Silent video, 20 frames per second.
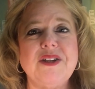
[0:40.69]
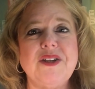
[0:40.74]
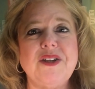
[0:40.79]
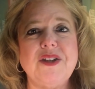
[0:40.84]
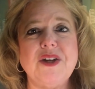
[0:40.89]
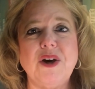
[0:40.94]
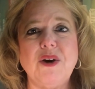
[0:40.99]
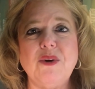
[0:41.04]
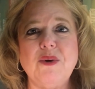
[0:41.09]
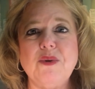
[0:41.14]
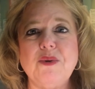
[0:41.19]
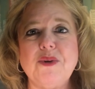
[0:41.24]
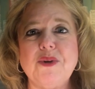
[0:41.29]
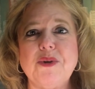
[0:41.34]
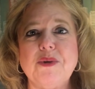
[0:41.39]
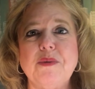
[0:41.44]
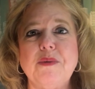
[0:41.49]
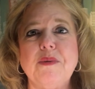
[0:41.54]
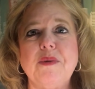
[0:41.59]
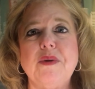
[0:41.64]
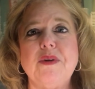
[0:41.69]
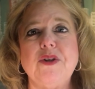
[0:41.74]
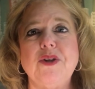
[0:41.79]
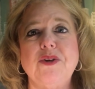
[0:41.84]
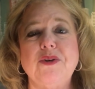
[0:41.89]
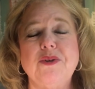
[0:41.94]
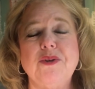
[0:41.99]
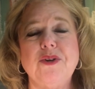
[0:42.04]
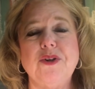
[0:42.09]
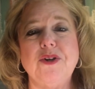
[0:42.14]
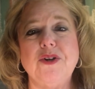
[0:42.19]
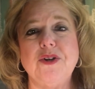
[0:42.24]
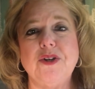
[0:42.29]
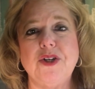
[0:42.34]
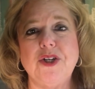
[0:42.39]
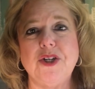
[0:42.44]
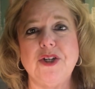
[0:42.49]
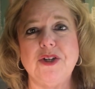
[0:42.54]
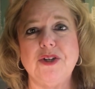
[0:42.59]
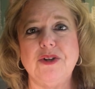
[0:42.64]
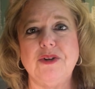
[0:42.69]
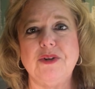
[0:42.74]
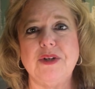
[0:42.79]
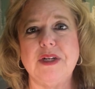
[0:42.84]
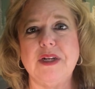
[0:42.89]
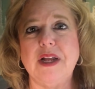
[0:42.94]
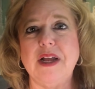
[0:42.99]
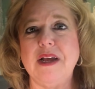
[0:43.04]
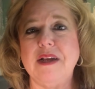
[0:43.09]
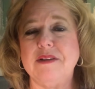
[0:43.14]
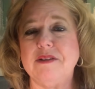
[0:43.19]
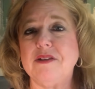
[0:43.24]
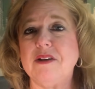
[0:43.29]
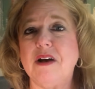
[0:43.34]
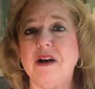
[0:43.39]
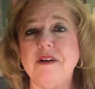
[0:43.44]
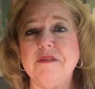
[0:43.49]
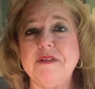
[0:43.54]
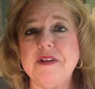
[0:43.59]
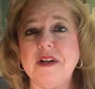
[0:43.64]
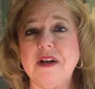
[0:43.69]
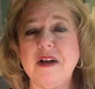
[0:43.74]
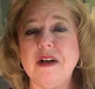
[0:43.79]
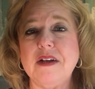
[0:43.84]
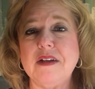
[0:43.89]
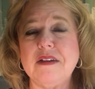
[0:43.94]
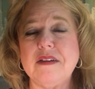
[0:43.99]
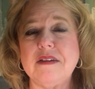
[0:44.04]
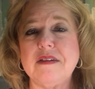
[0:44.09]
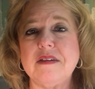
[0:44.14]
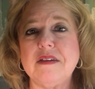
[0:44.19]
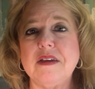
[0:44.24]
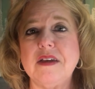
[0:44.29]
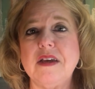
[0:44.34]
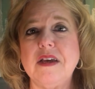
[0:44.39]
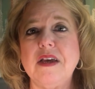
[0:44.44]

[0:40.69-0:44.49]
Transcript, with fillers: Don't use your children as confidants.